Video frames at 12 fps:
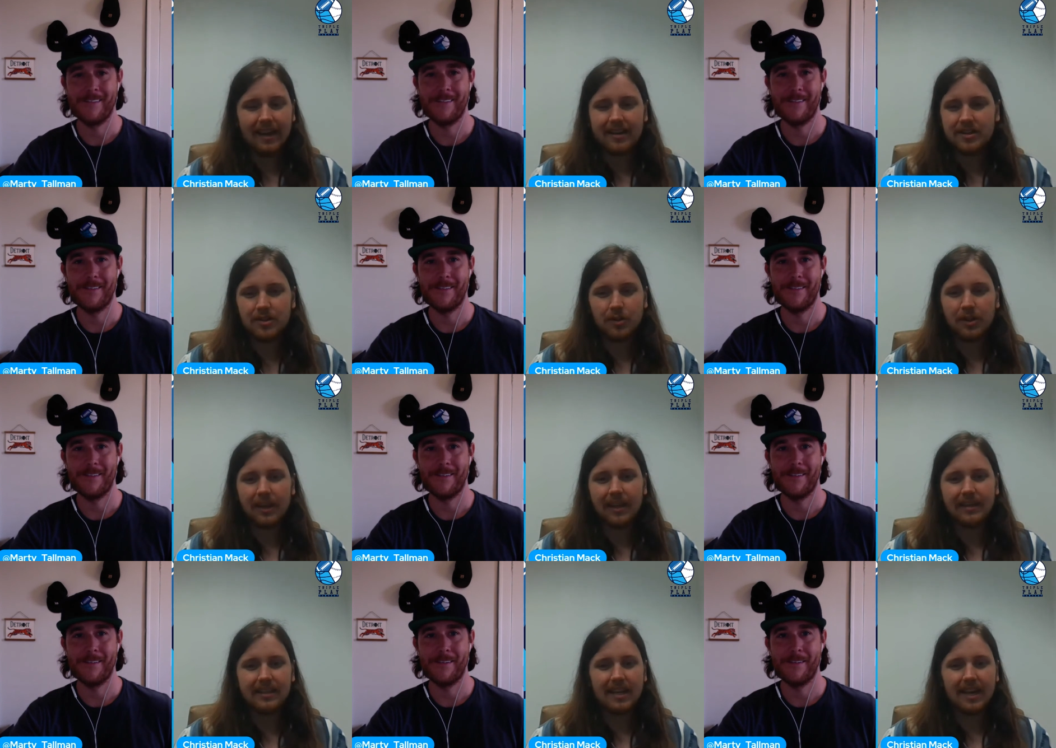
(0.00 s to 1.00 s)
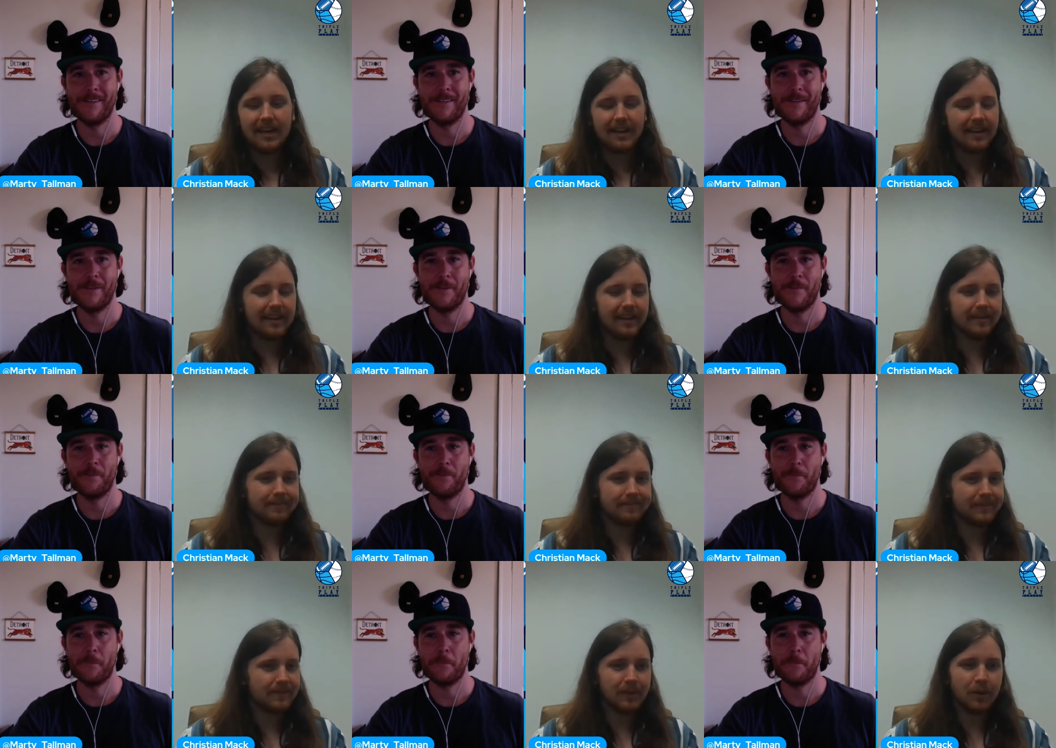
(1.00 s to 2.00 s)
Speaker 1: I just don't think it's that.
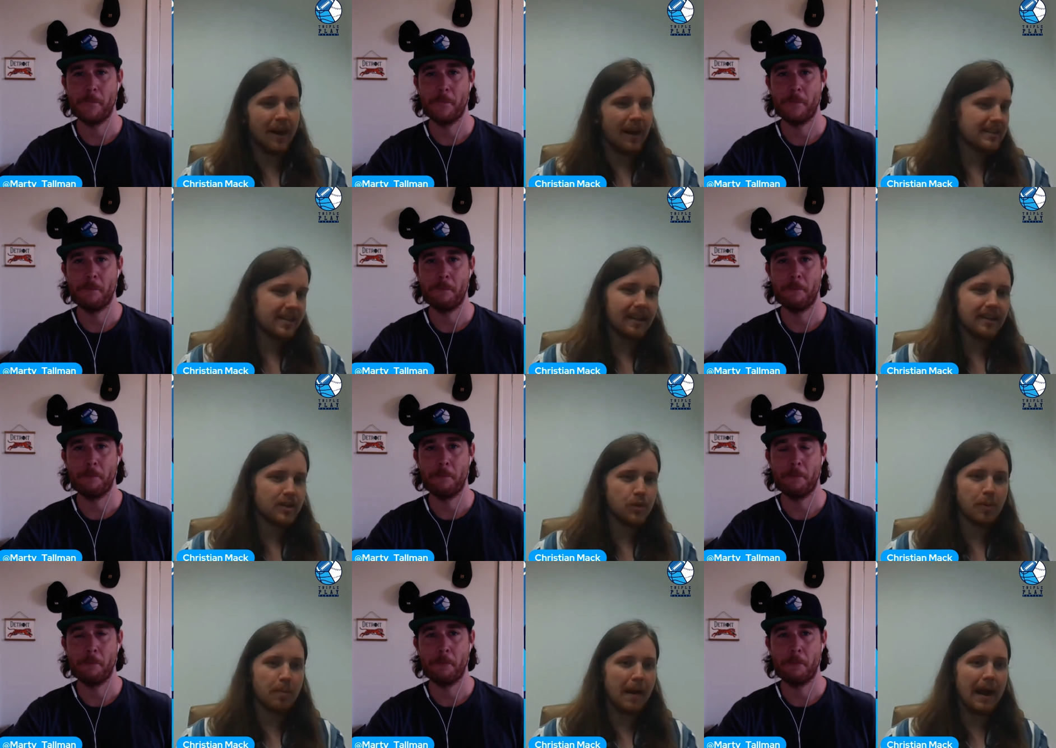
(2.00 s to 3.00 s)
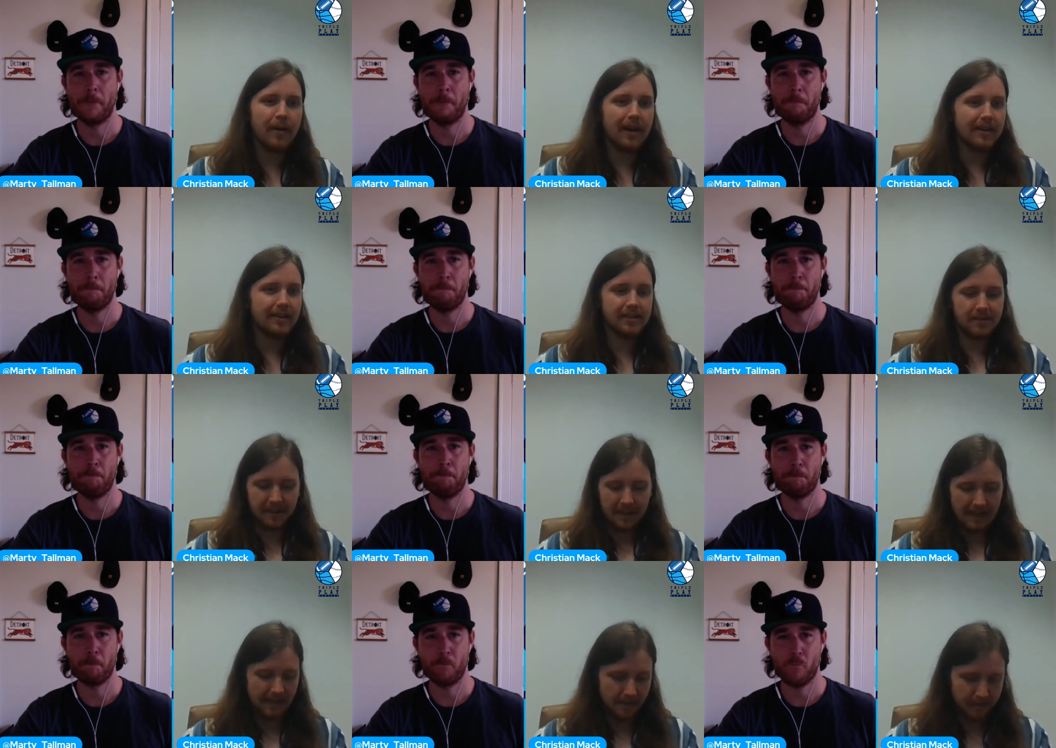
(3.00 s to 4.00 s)
Uh, you're right. It's not a super powerhouse of a
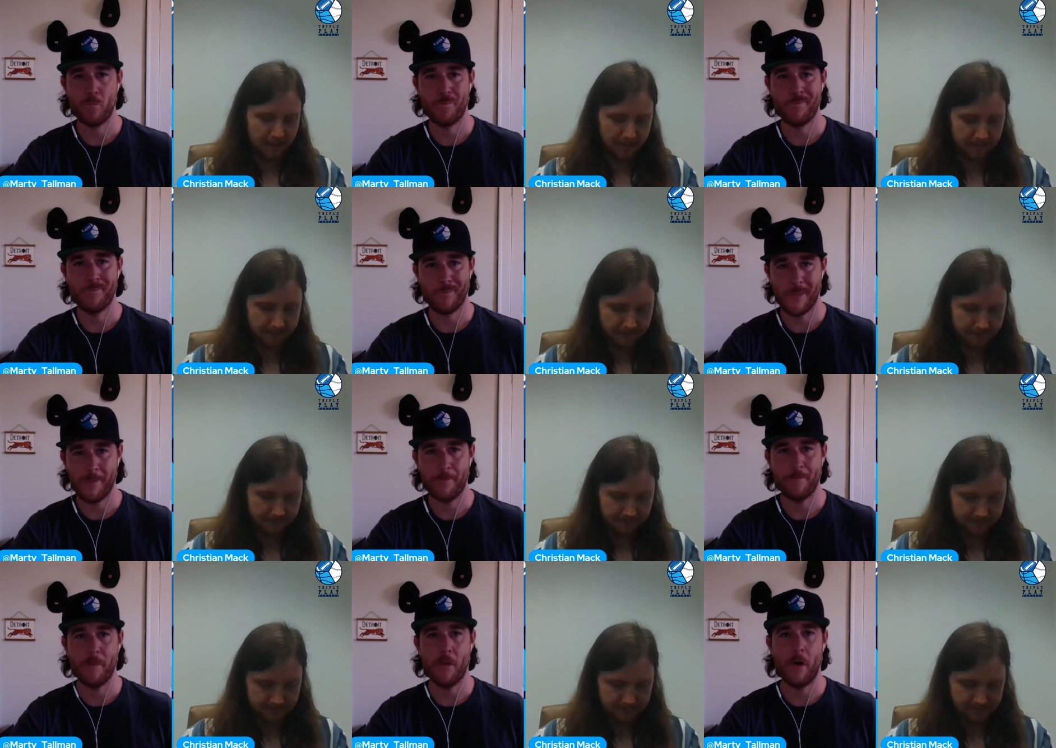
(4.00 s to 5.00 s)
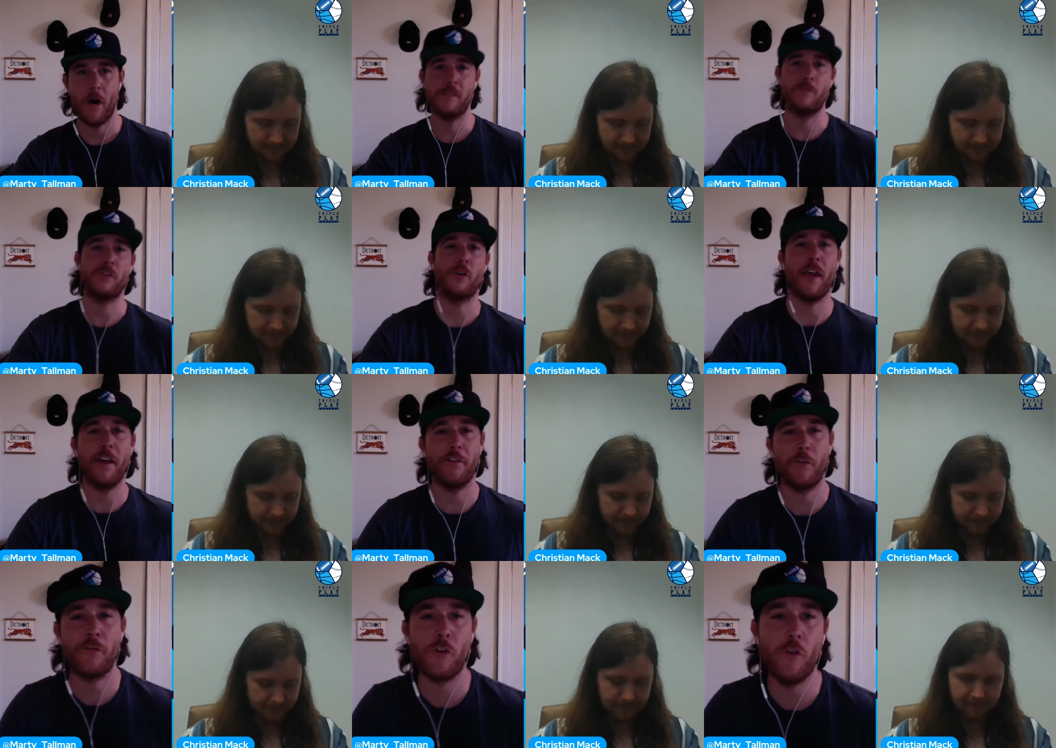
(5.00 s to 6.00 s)
lineup. Yeah. Awesome. So yeah, so
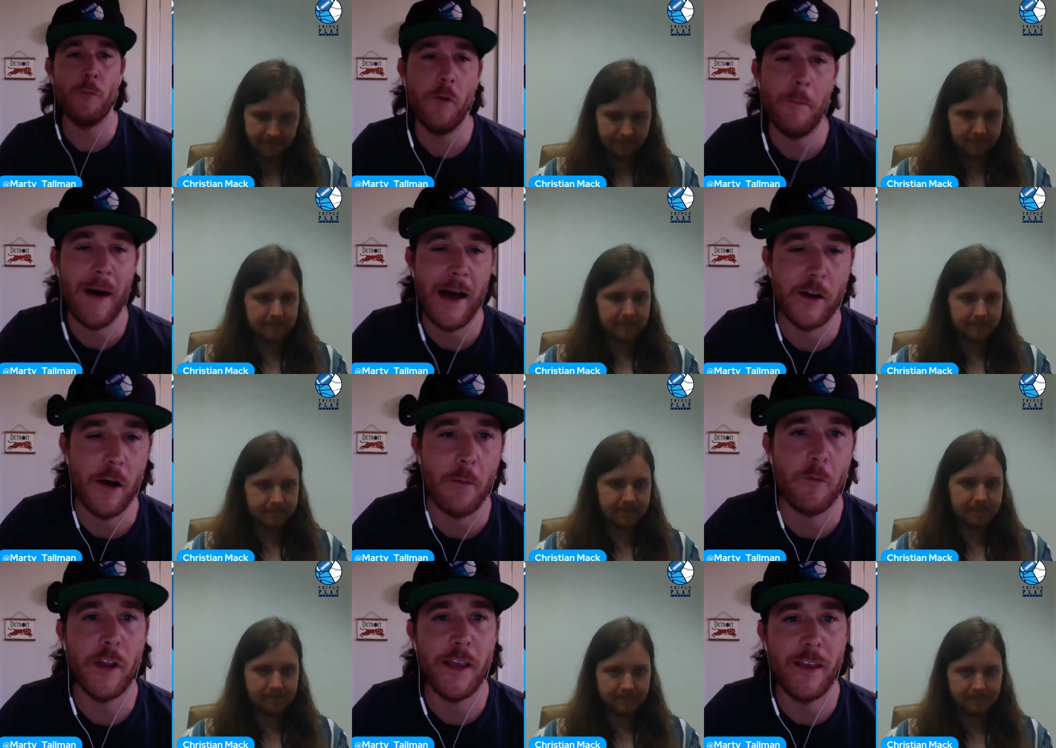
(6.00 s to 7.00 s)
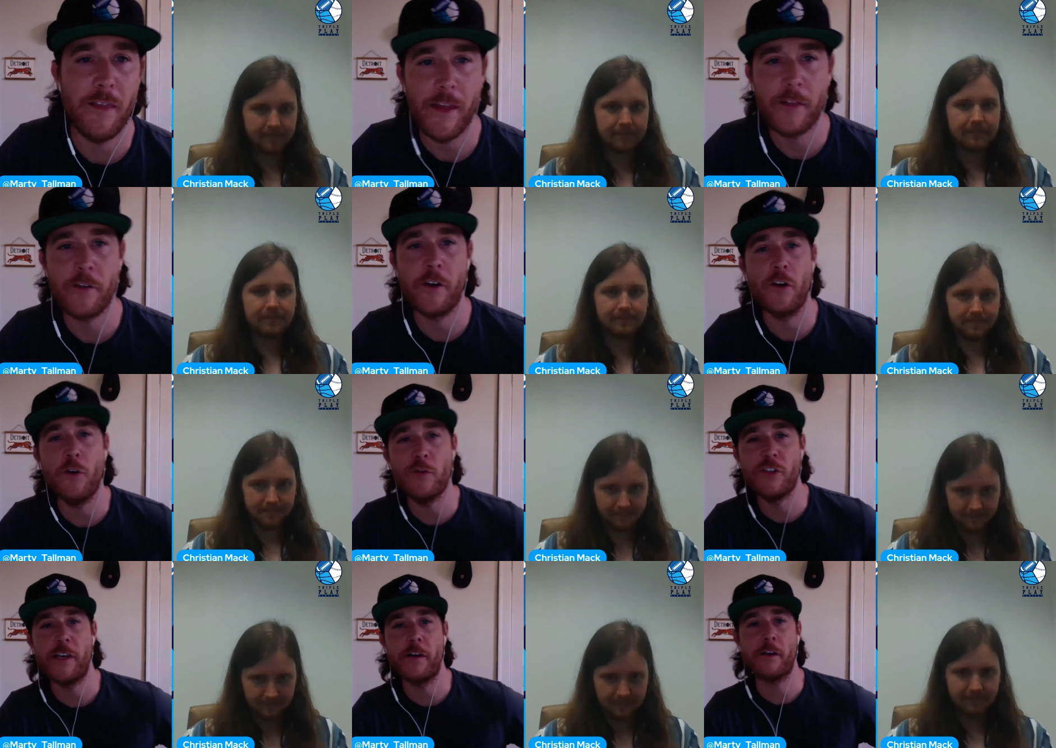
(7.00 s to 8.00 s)
Speaker 2: Skubal, Montgomery, and then
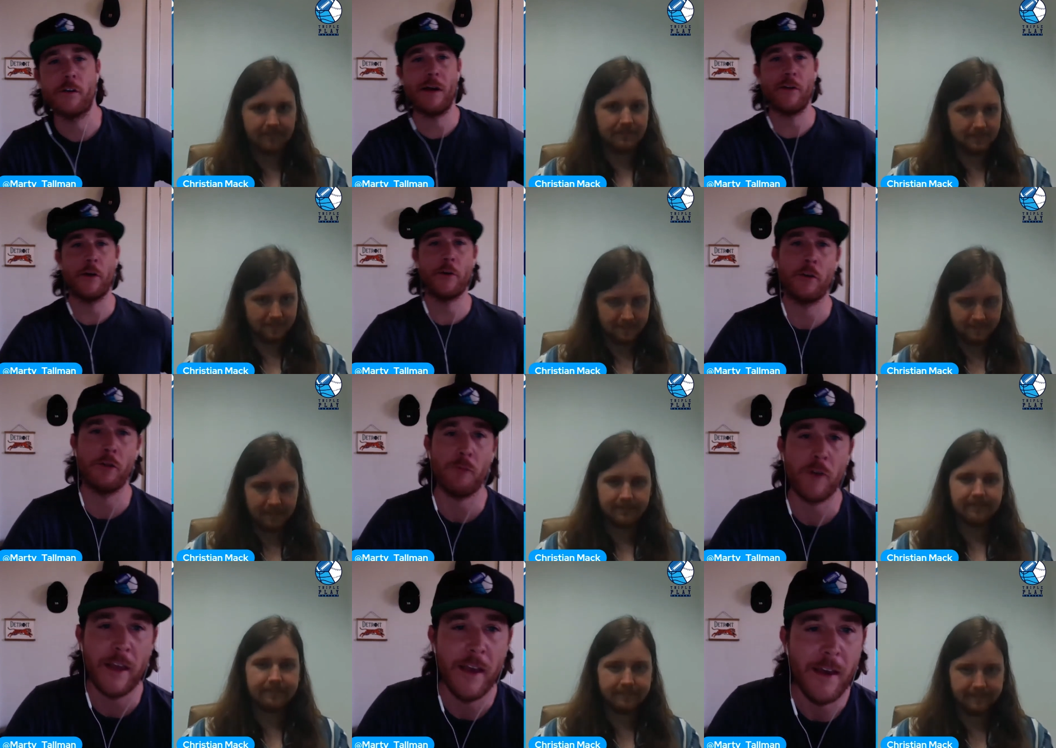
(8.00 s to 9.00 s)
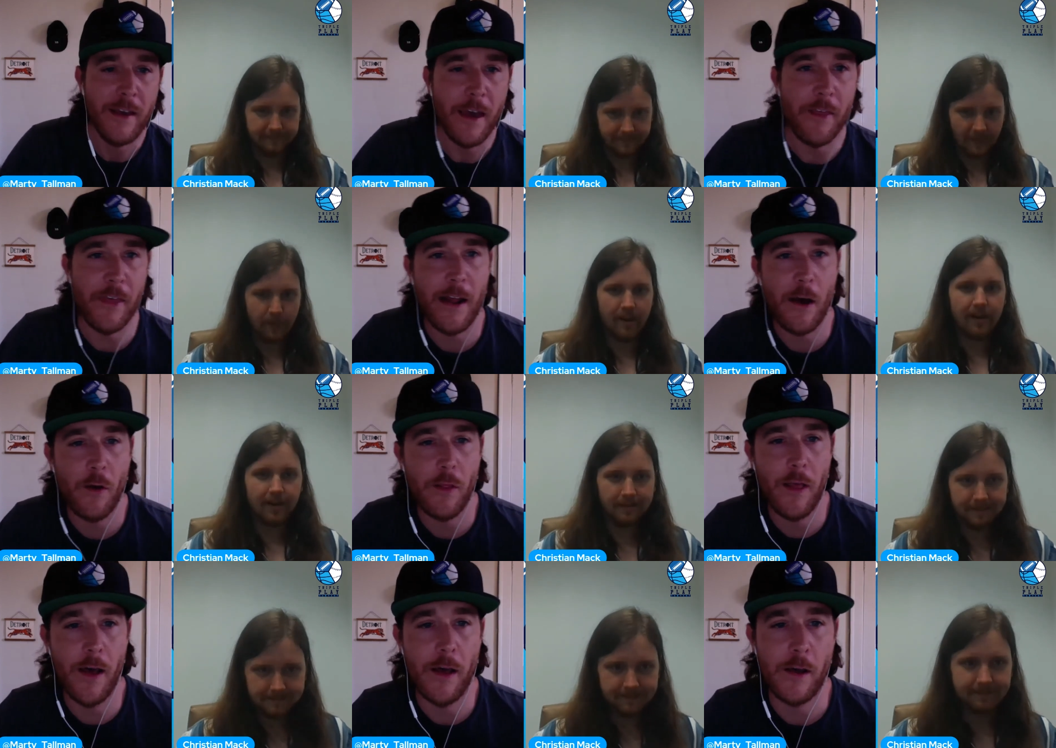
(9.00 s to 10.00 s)
Kikuchi and round out your three. And then I'll
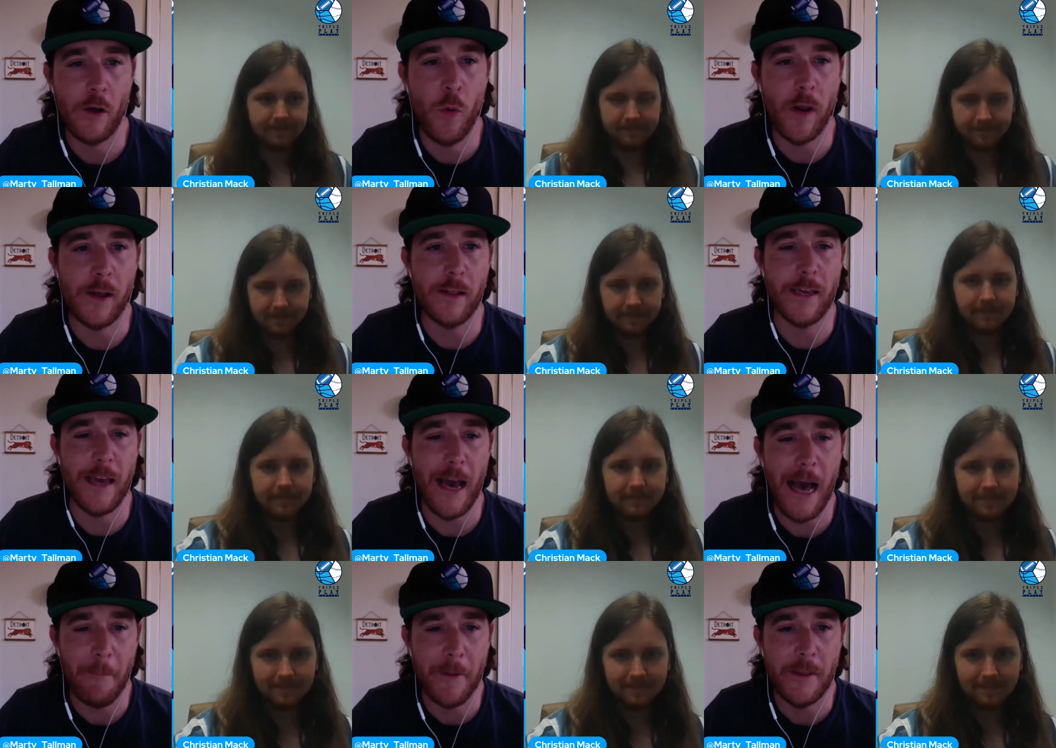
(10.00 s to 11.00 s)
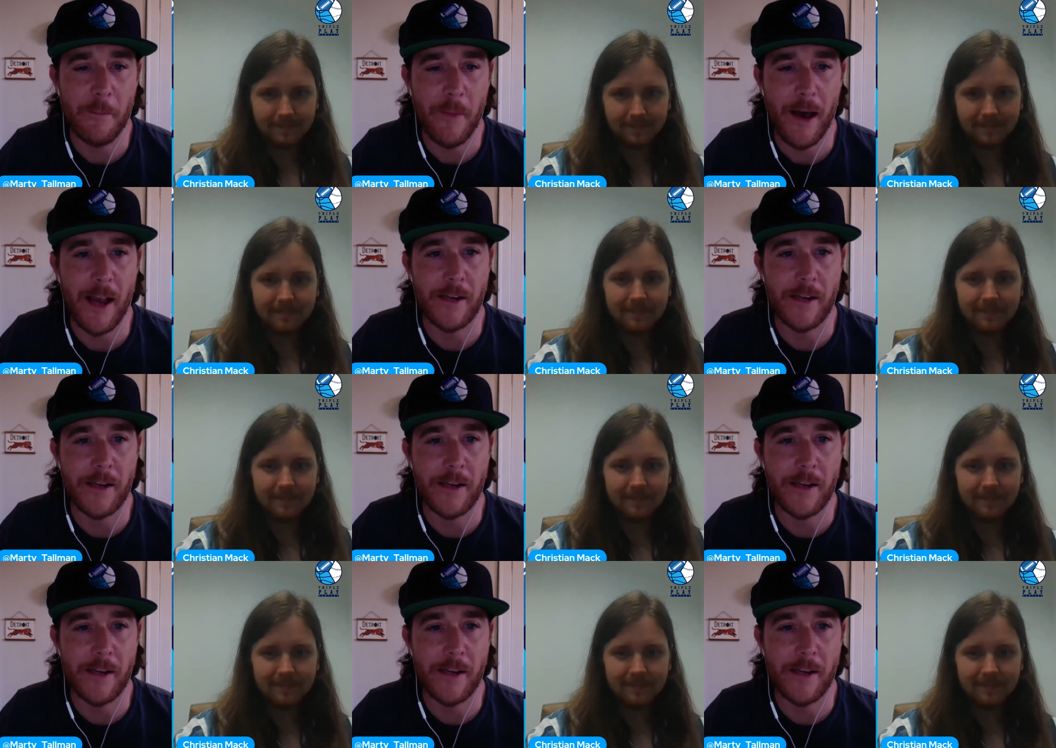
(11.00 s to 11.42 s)
uh, quickly hop into mine